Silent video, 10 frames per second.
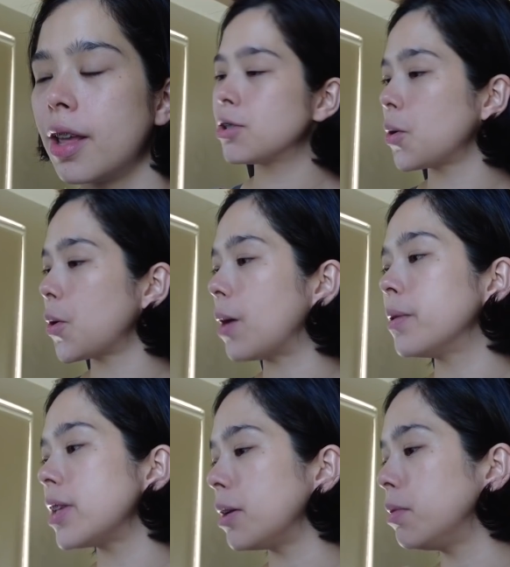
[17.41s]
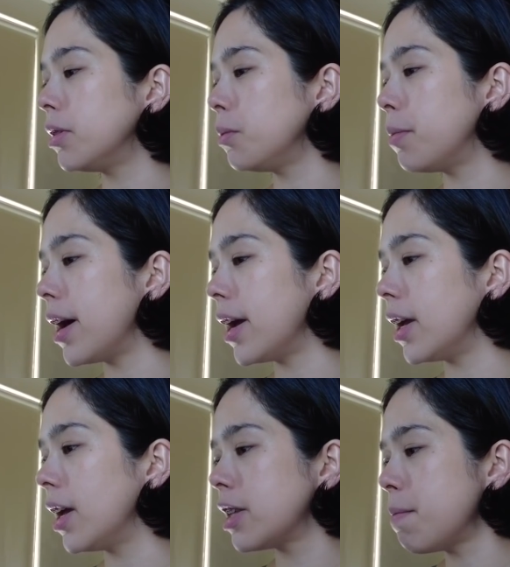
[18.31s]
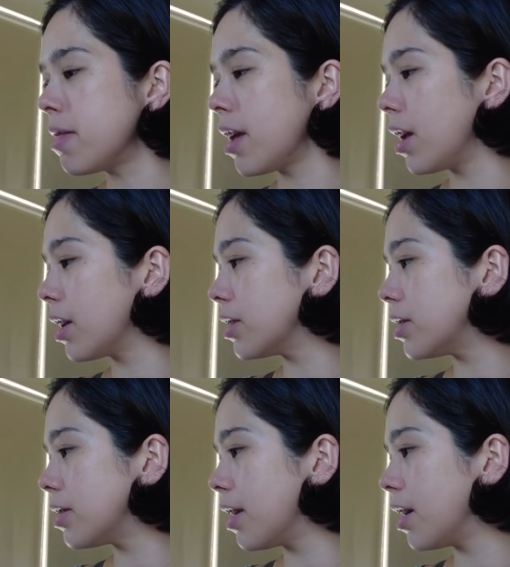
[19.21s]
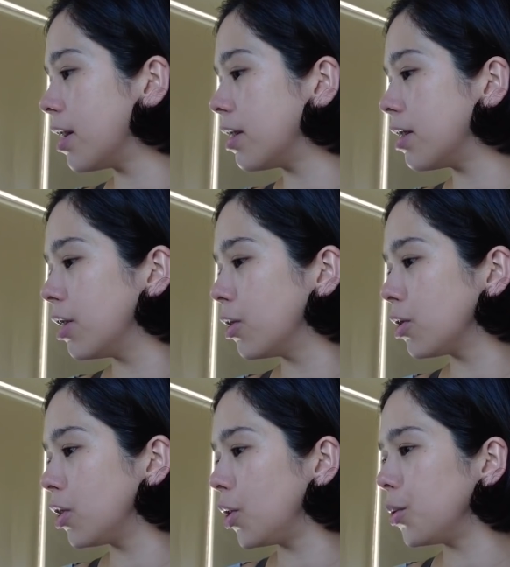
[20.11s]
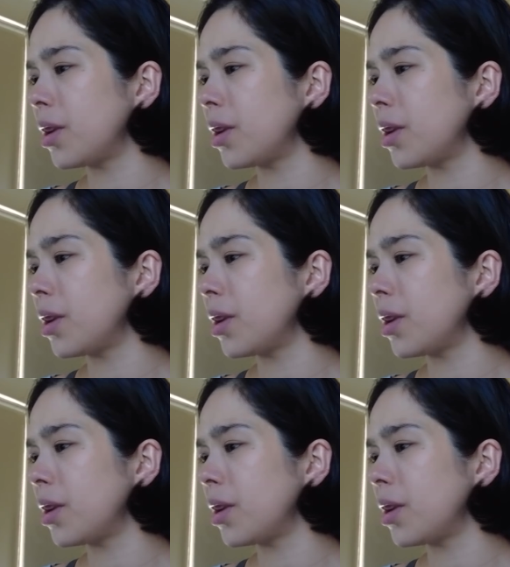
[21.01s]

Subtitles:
So I was able to buy some things that look cute.